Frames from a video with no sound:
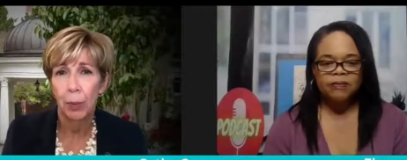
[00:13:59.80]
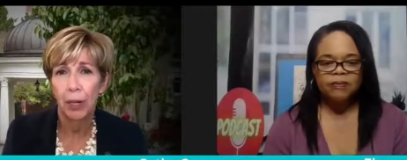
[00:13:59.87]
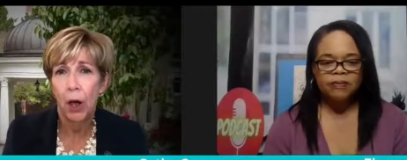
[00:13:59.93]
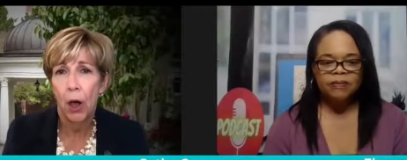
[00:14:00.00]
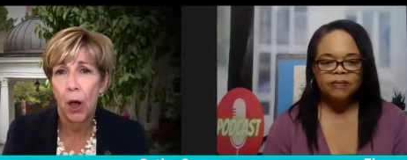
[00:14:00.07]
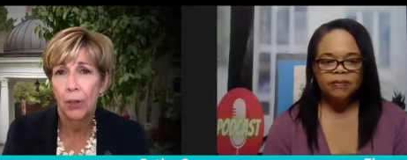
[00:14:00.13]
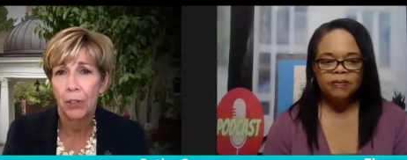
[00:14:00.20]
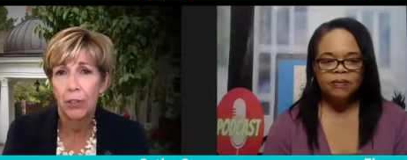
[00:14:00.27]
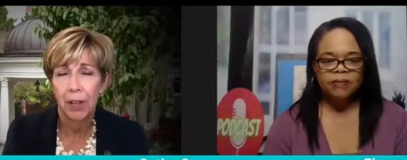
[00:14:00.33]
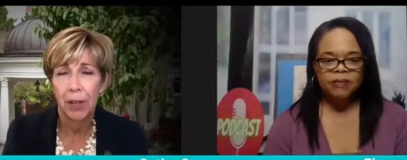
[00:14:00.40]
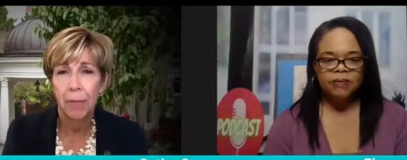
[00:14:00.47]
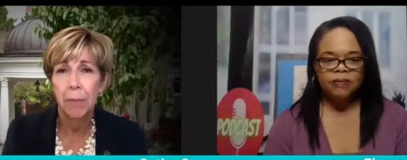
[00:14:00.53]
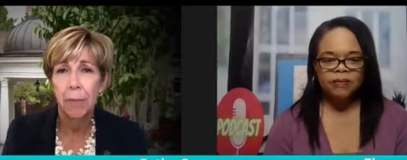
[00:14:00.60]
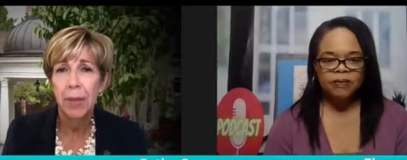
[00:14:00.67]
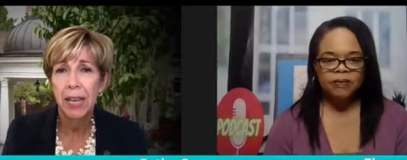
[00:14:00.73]
Speaker 1: because
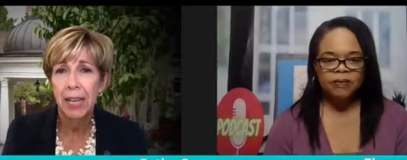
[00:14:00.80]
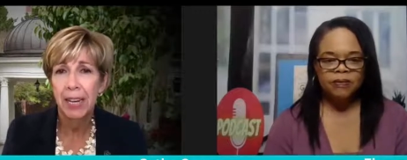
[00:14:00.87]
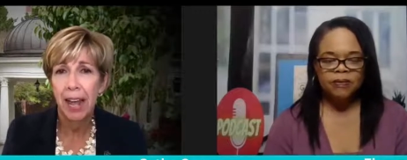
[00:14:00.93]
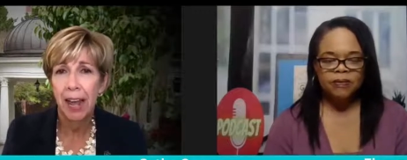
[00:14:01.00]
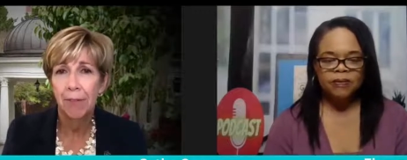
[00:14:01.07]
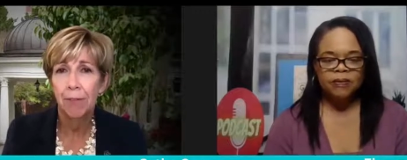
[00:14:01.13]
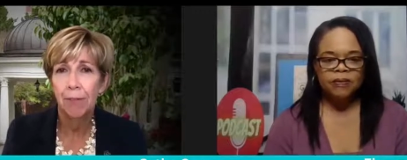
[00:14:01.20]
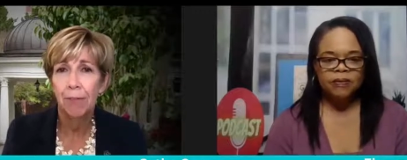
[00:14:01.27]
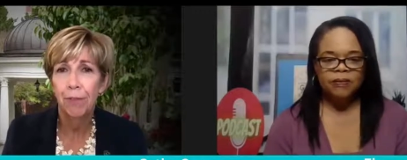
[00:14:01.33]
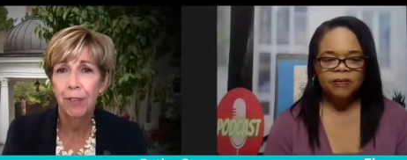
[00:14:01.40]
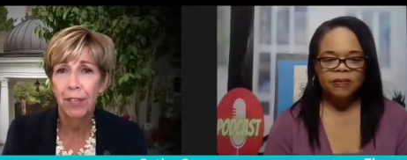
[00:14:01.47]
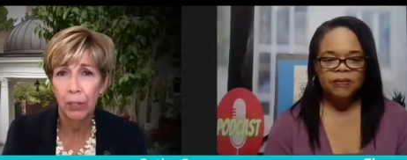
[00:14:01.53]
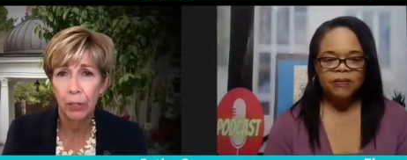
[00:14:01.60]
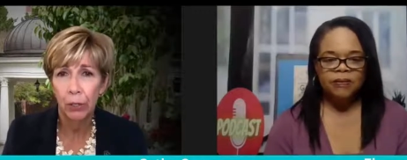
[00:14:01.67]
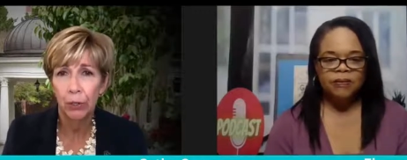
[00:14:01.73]
men have
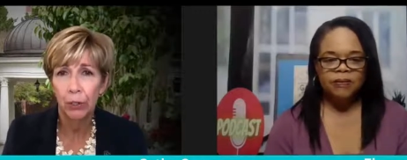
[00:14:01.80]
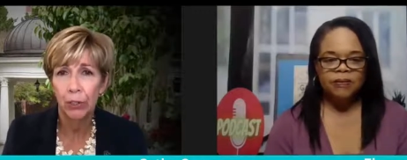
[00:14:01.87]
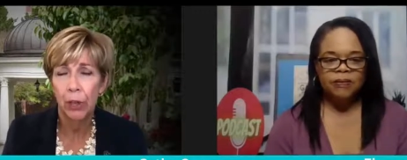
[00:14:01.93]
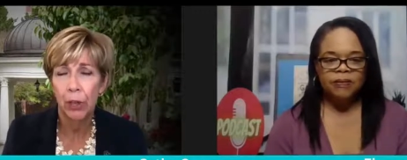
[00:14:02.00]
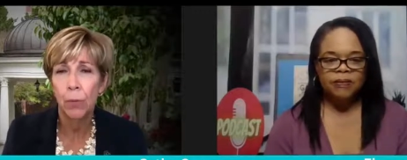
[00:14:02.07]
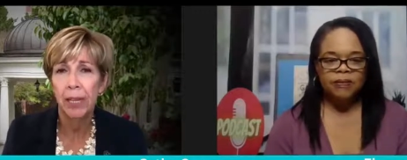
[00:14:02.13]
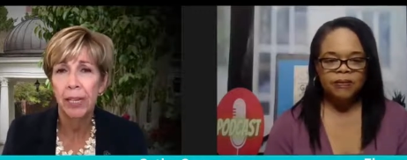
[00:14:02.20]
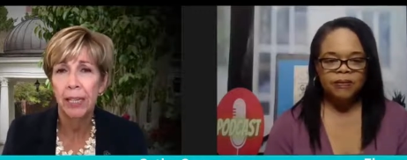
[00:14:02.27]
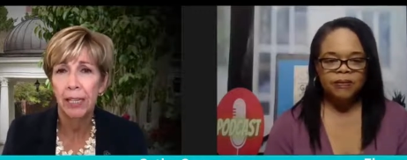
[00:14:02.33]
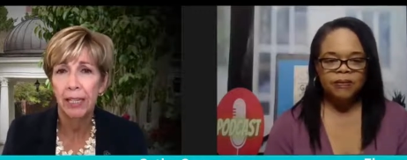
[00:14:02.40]
filled so many